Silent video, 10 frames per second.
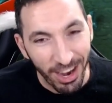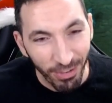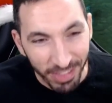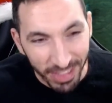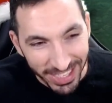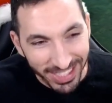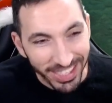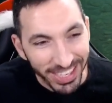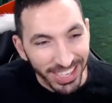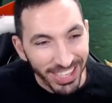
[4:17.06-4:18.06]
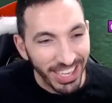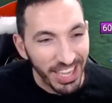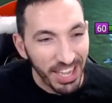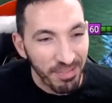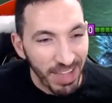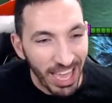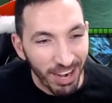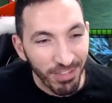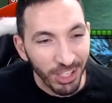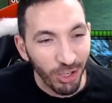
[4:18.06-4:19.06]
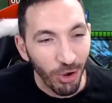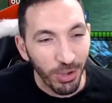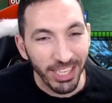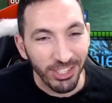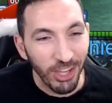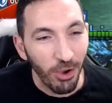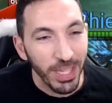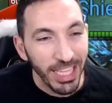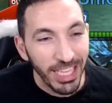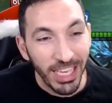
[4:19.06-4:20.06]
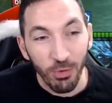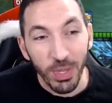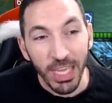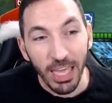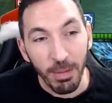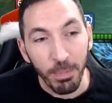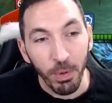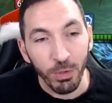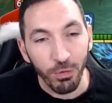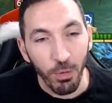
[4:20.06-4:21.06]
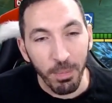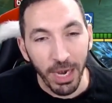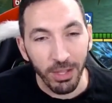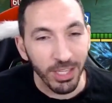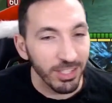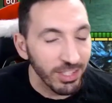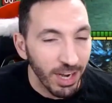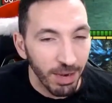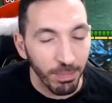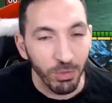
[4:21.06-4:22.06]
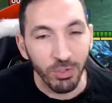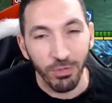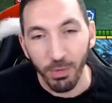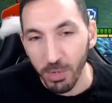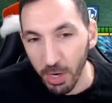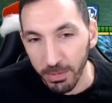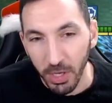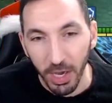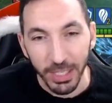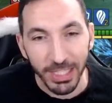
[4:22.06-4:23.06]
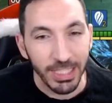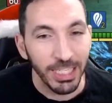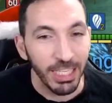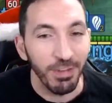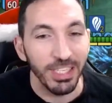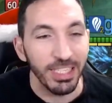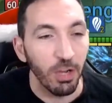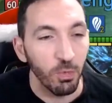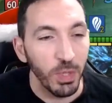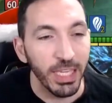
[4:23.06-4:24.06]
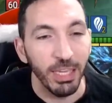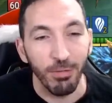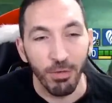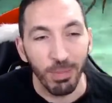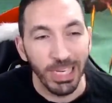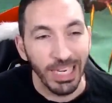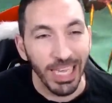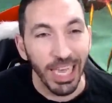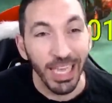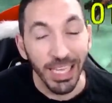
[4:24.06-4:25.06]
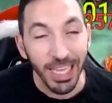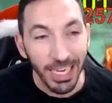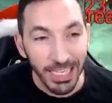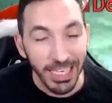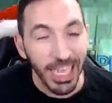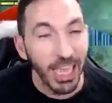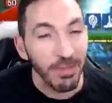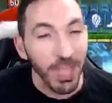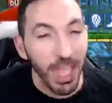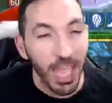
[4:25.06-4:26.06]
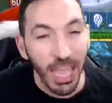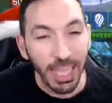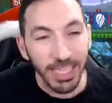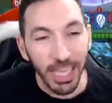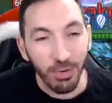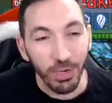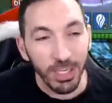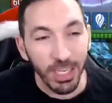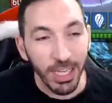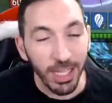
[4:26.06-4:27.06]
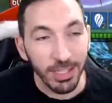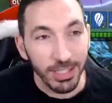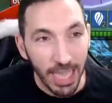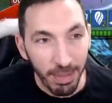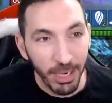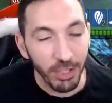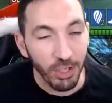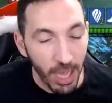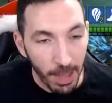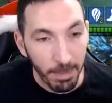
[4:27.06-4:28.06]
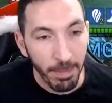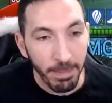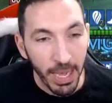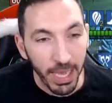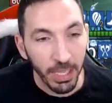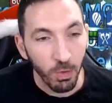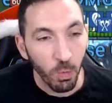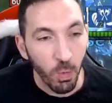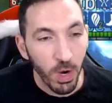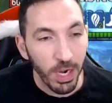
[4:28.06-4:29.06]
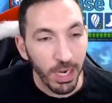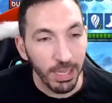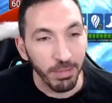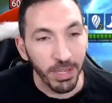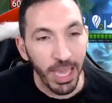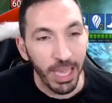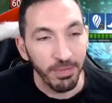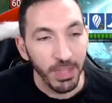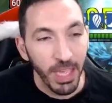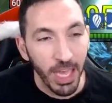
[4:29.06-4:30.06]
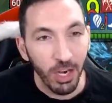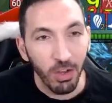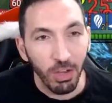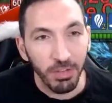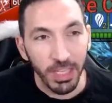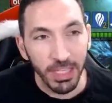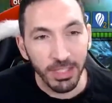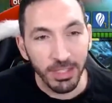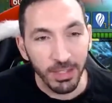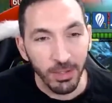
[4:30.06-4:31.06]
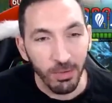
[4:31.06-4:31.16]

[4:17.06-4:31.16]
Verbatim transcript: out of this um out of this showcase. So here we get the boost from Battle Kazar, boost from Gurtug, defense down weakened from Lilia Lydia, and a critical damage up by Werelim, okay? And all of these